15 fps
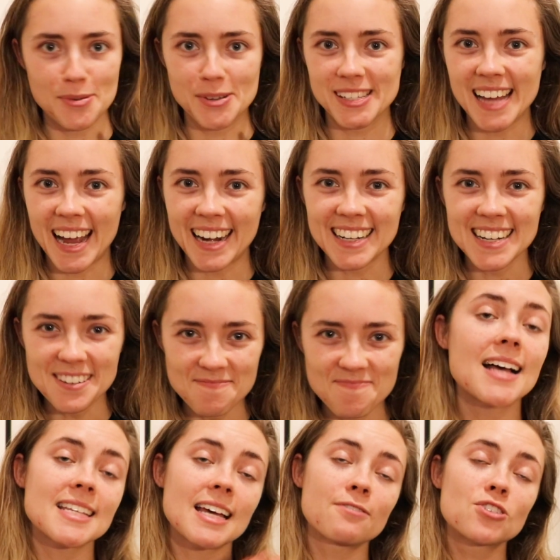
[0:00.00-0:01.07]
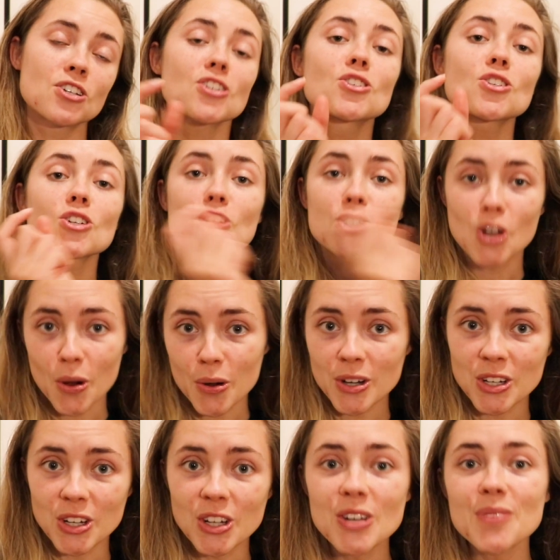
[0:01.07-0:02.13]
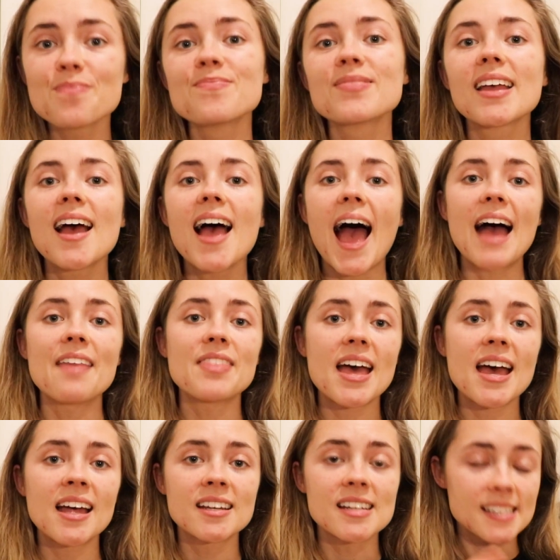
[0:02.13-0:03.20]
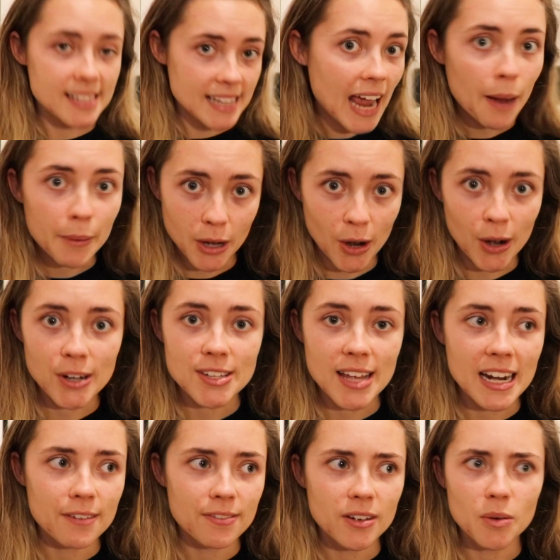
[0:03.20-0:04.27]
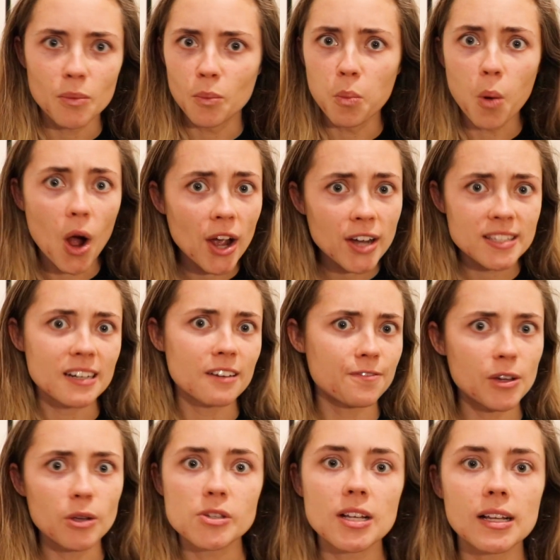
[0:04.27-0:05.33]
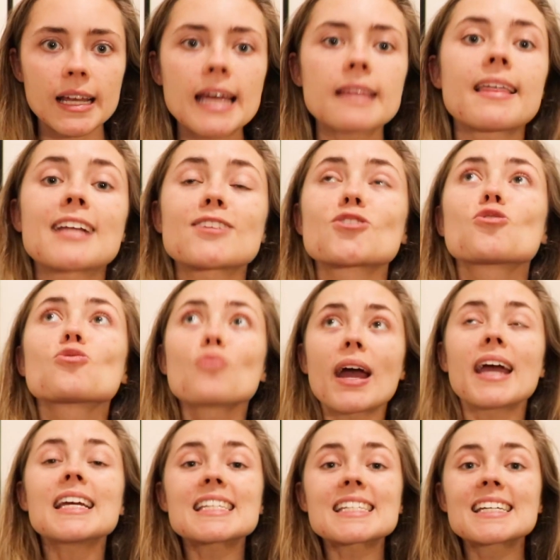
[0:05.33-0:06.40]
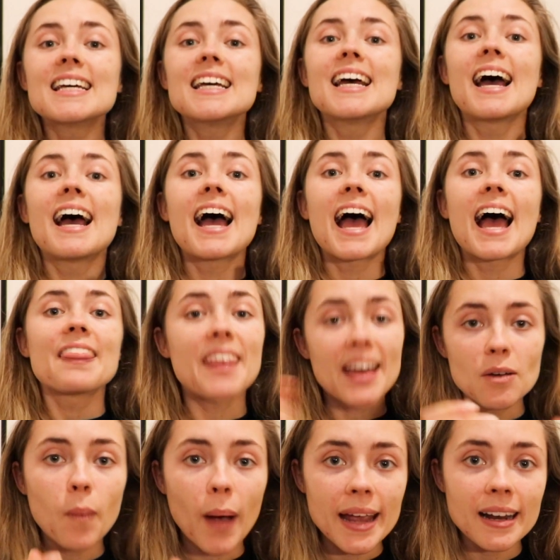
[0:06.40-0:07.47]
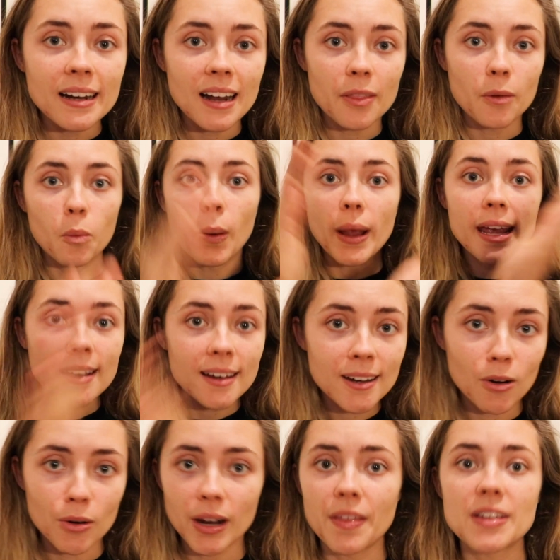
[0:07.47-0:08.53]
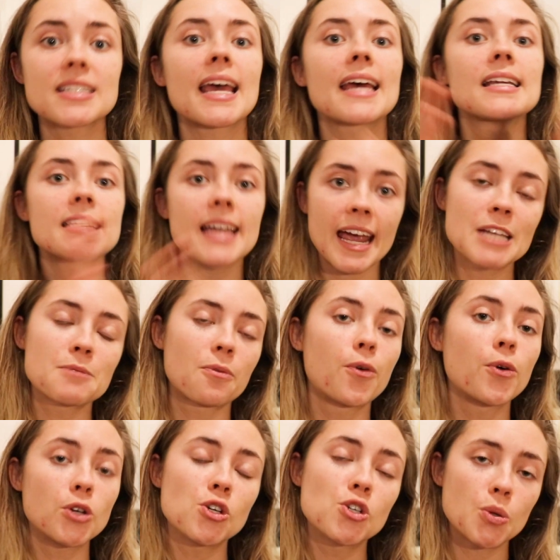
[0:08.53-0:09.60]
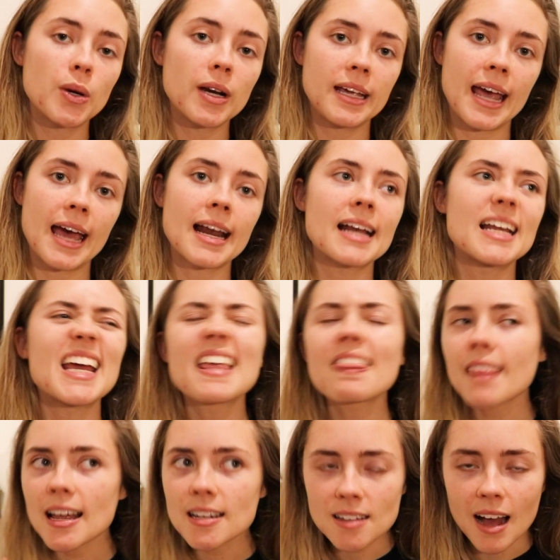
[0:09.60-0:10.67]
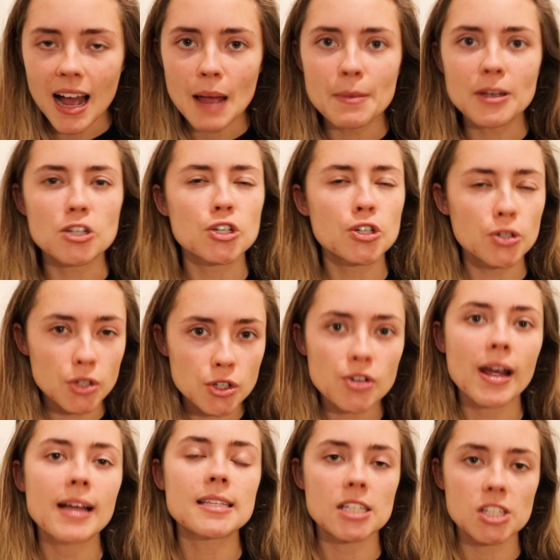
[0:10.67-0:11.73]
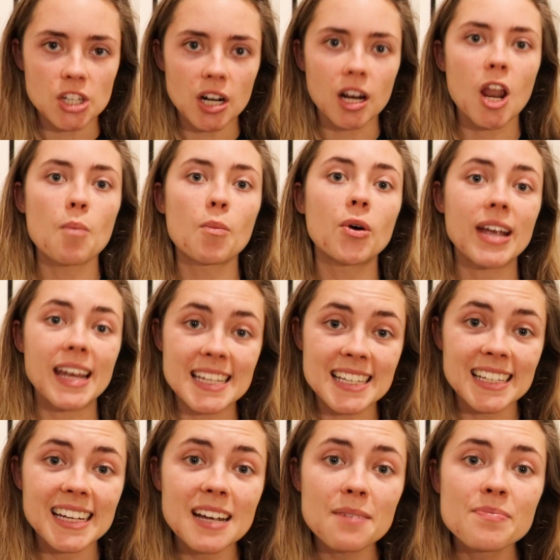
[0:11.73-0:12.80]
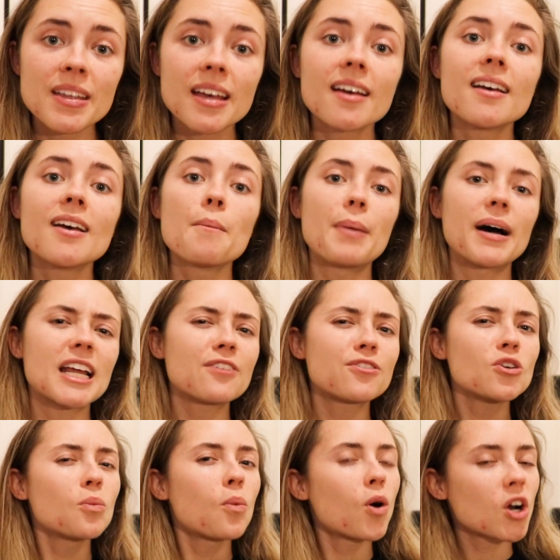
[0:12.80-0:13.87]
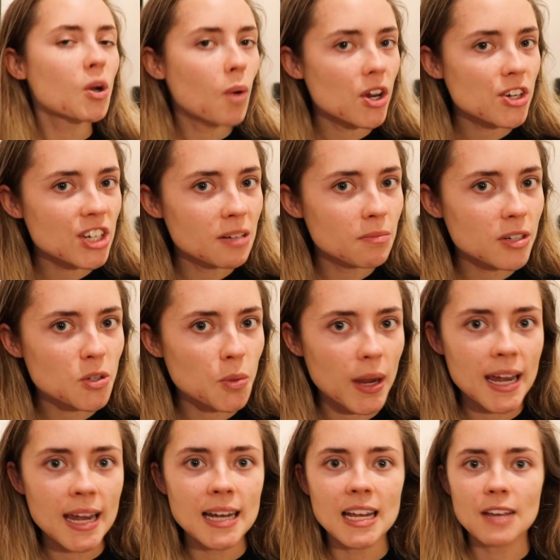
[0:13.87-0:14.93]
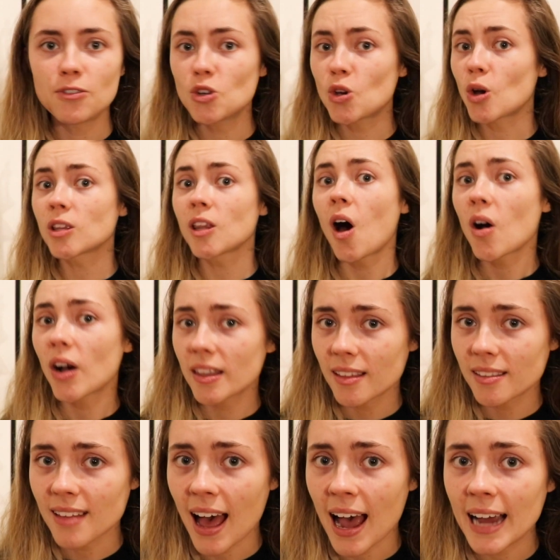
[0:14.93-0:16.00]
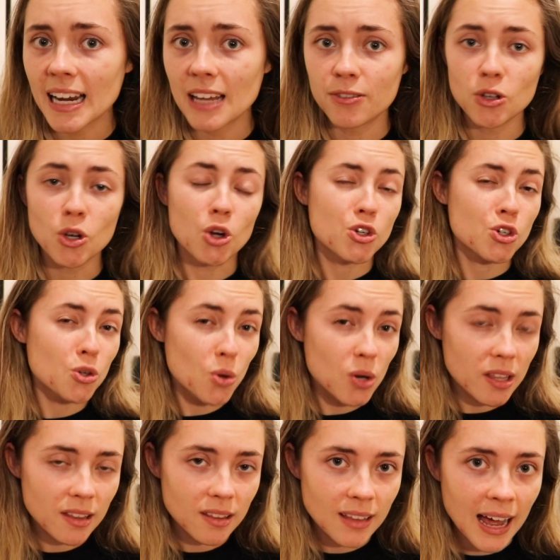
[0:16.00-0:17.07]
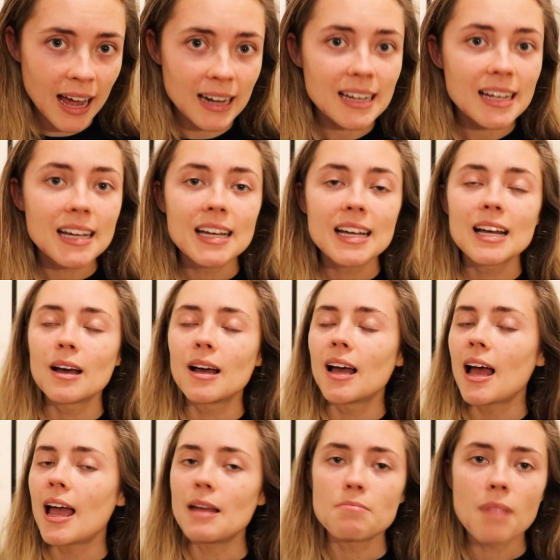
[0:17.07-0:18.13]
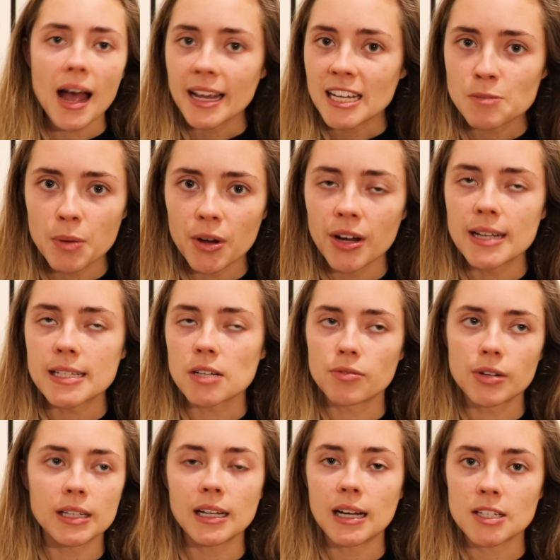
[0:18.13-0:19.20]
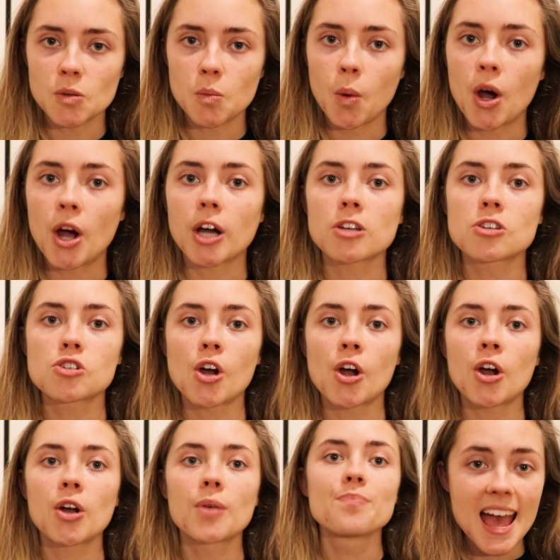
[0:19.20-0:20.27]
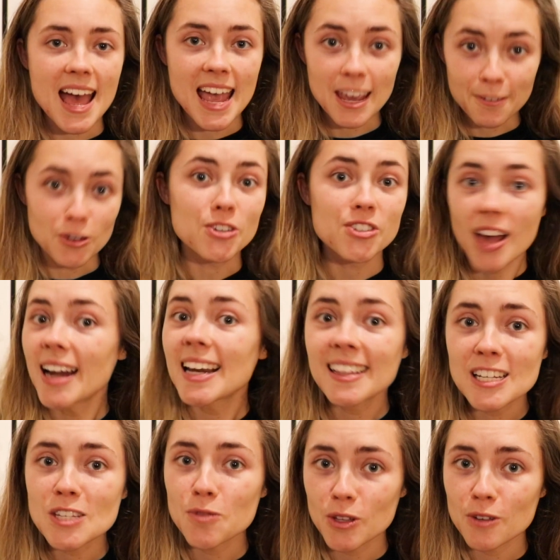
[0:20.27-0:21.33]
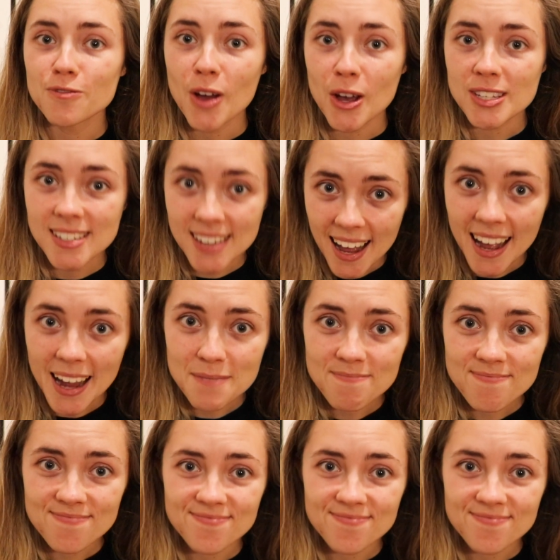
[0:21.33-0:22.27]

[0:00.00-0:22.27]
cider, as I've just shown you, and then see how it goes. And if it works and it feels clean, that's great. Then wait another week or another 10 days before you do it again. And in that time, it should transition a lot more easily. But if you water wash in between, if you go longer than that, if you go shorter than that, in my experience, it really doesn't work. So if you're starting this for the first time,